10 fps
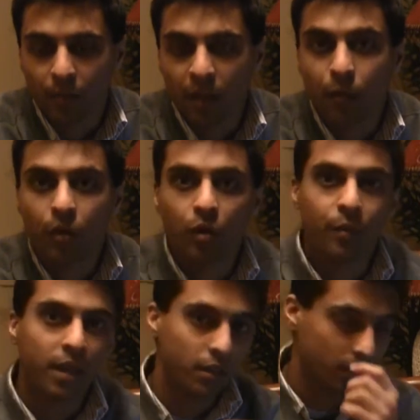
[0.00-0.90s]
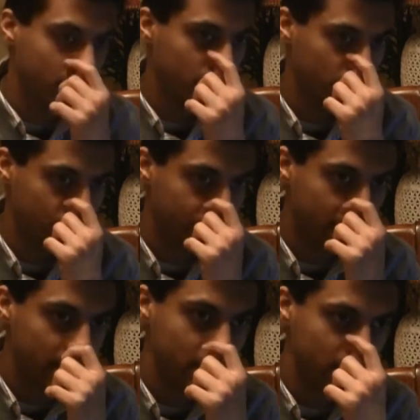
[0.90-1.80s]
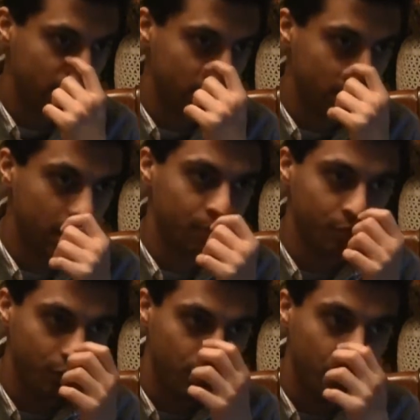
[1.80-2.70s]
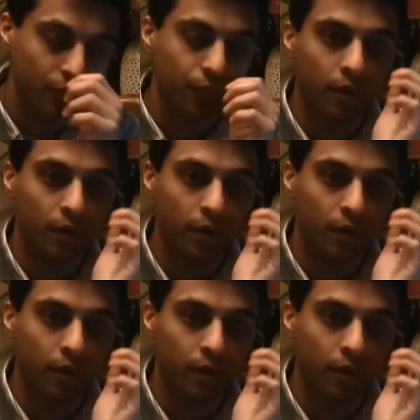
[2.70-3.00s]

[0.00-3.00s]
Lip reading: would omit passages that prove